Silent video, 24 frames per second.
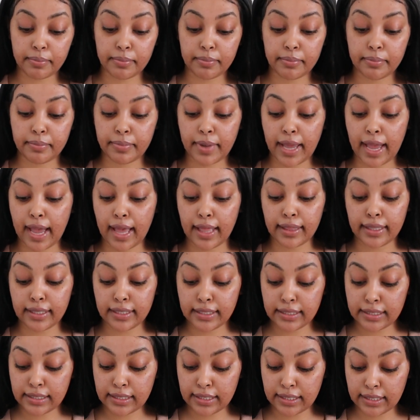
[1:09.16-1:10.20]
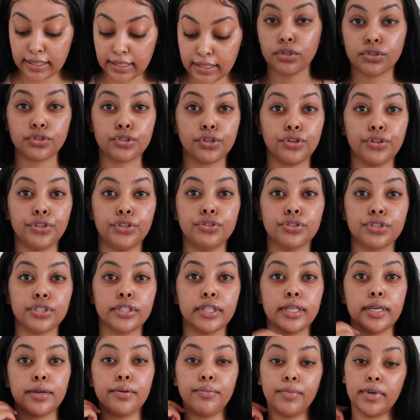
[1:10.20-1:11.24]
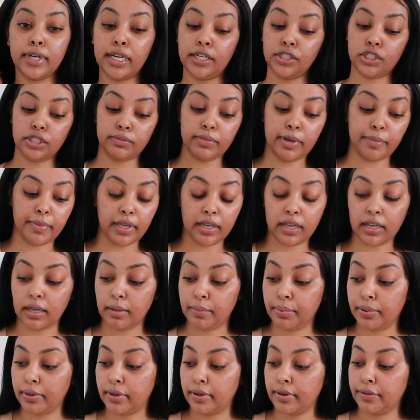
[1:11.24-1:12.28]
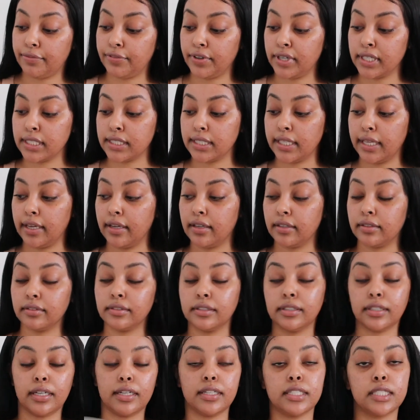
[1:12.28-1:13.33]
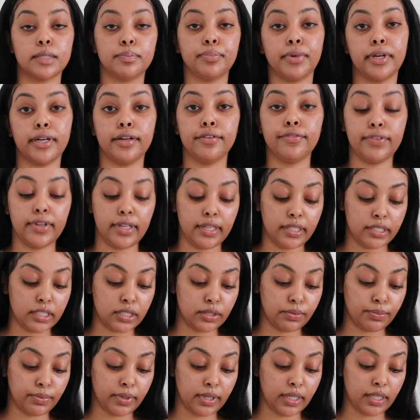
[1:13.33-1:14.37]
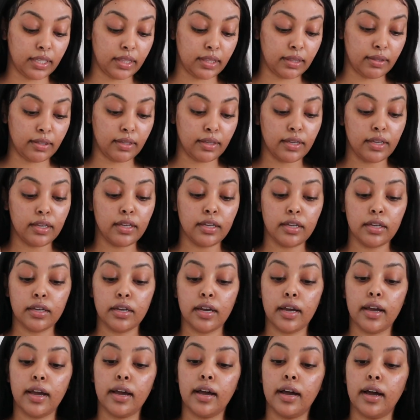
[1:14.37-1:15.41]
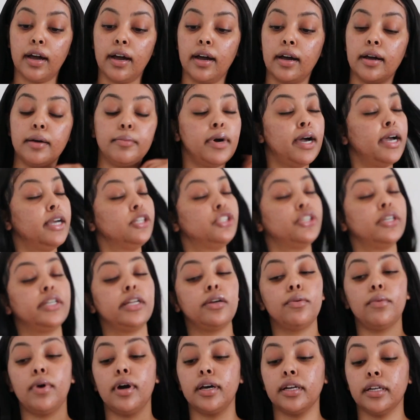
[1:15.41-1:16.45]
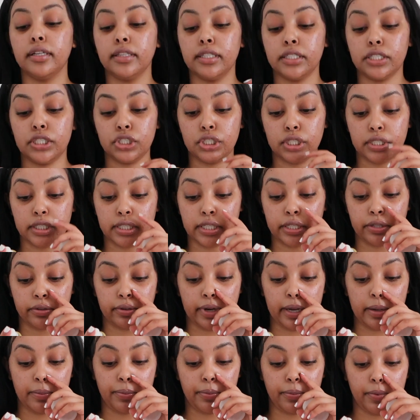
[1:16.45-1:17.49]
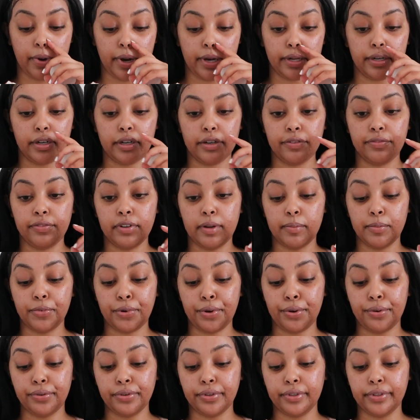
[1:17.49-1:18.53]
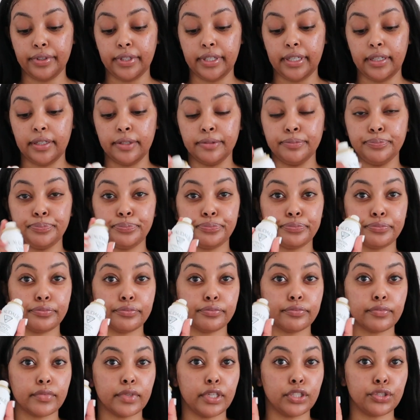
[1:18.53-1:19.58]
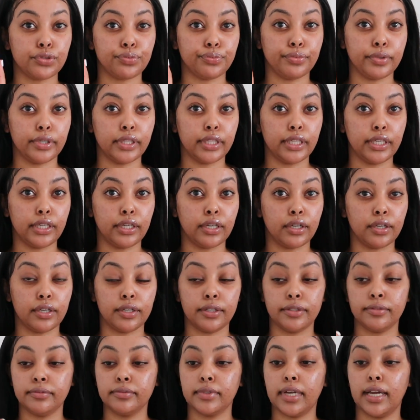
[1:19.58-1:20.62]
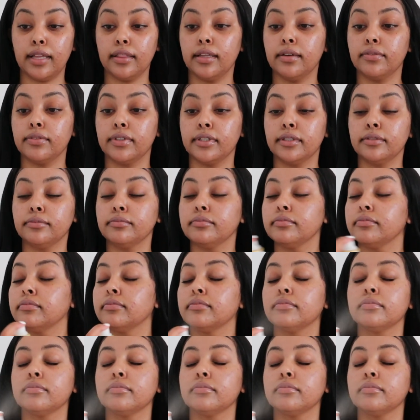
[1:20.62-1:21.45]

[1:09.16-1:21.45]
palettes. So usually when I do my makeup, first thing, gotta spray your face with hydrating water. This is just the grape water from Caudalie. It's really good, I love it.